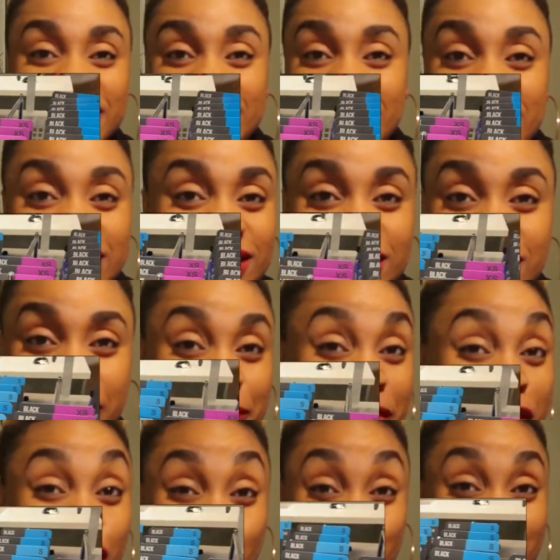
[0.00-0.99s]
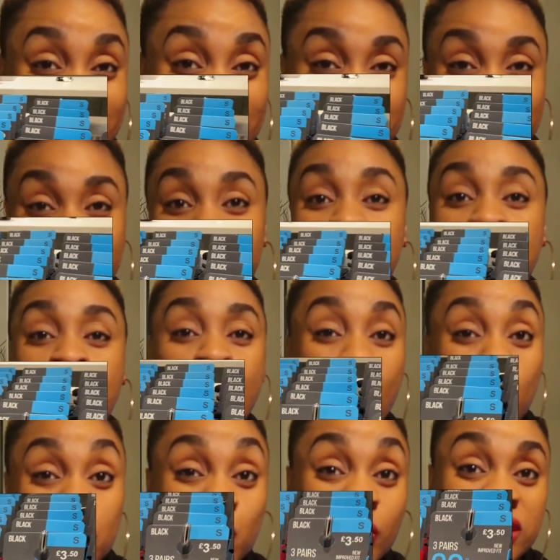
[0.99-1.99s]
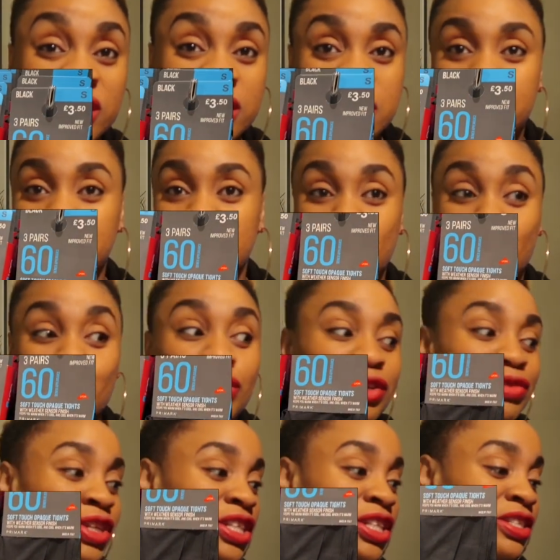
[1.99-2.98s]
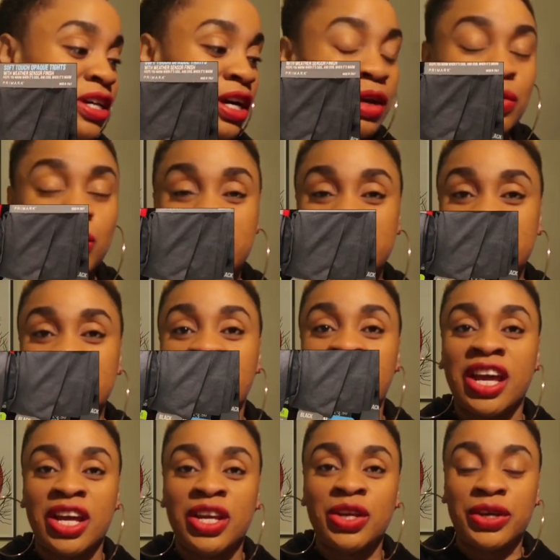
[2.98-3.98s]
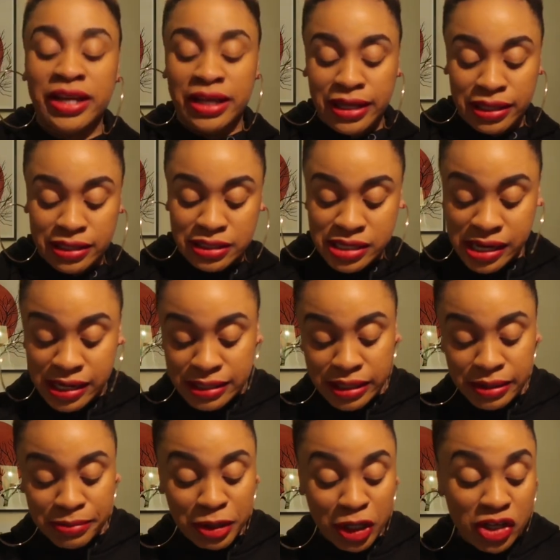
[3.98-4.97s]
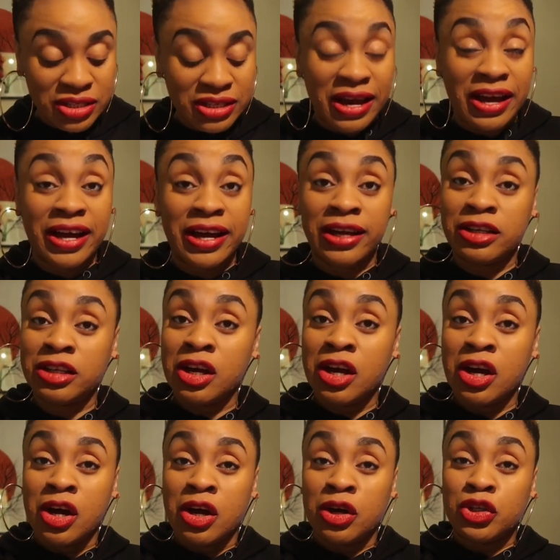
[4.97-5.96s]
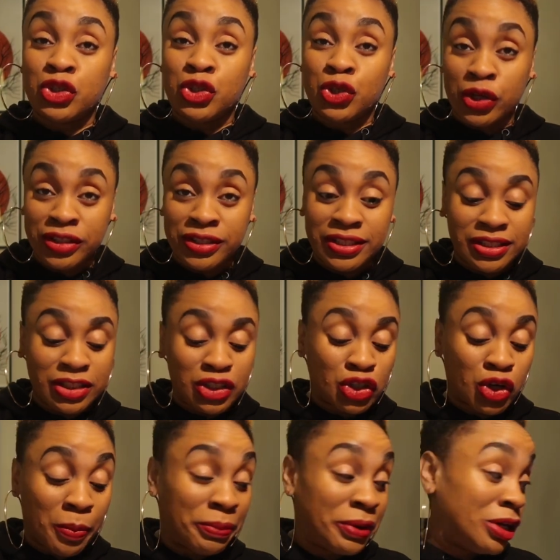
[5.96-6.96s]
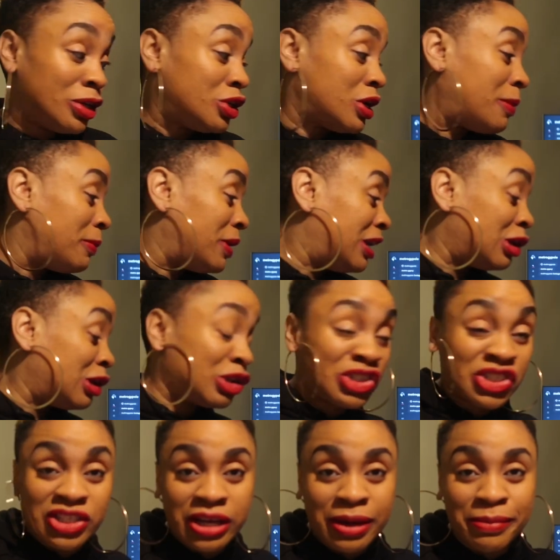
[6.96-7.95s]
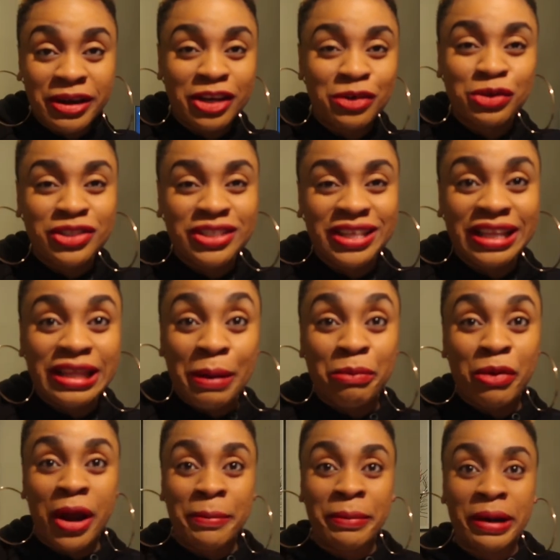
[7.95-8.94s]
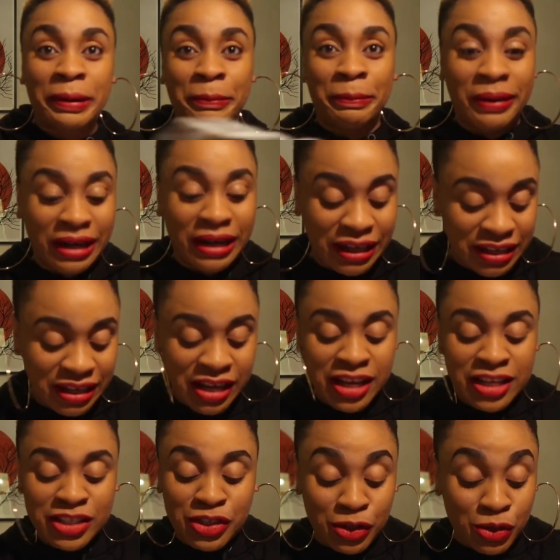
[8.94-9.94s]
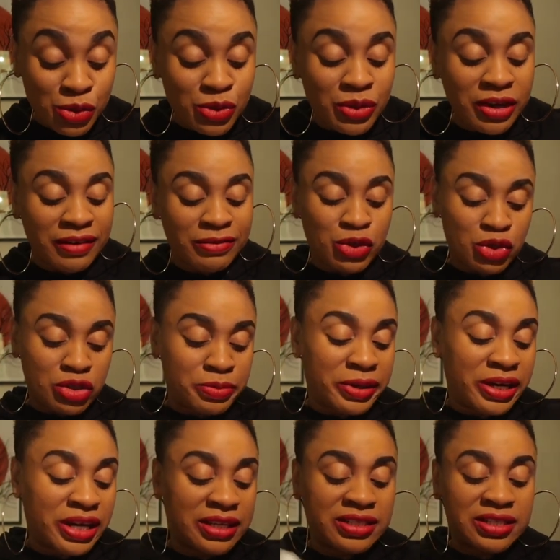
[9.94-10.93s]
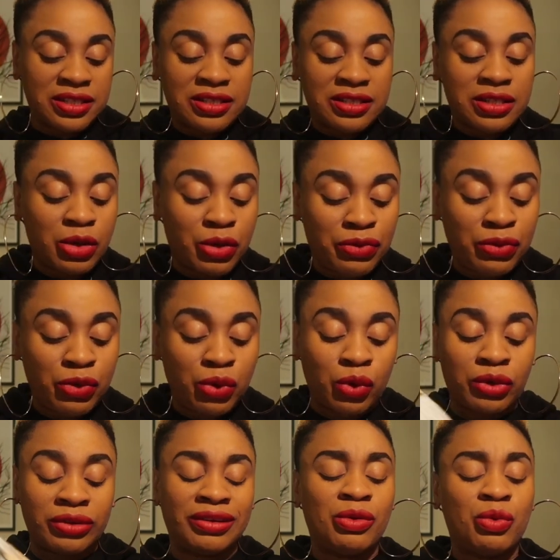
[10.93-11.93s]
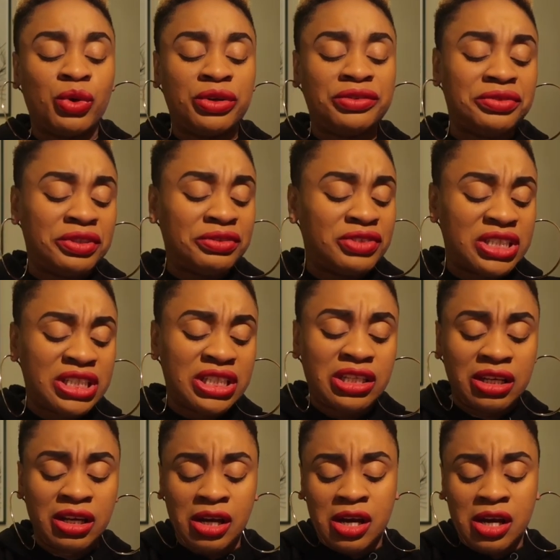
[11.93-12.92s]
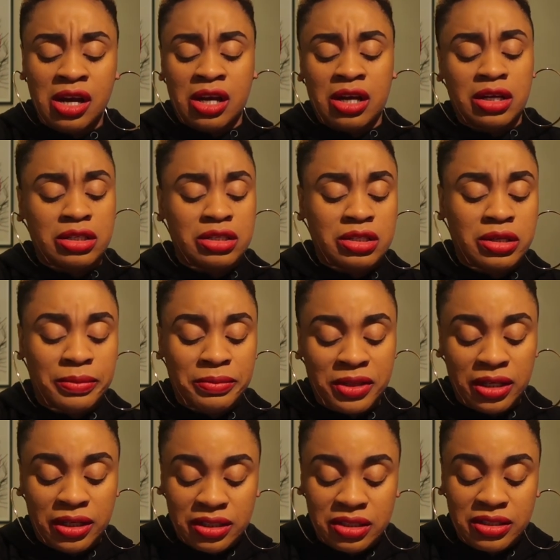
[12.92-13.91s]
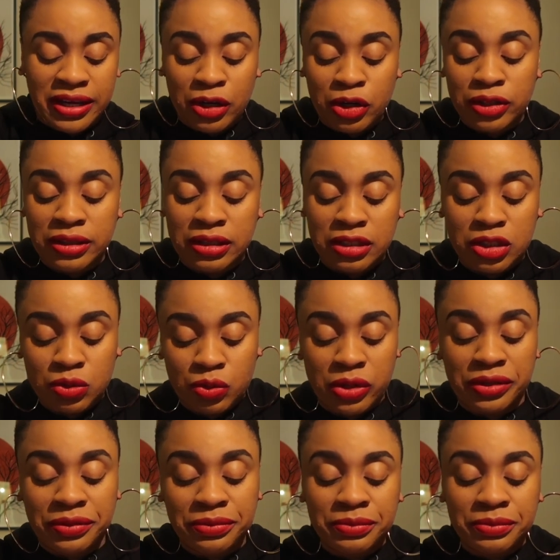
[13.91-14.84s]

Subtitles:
60 demi, 100 demi, 120 demi. So really, really dark ones you can get here. And then because I had done this shopping at my lunchtime, I didn't want to get that Primark bag, so they also have tote bags. They sell for, I think, 150 or something. So I got this one.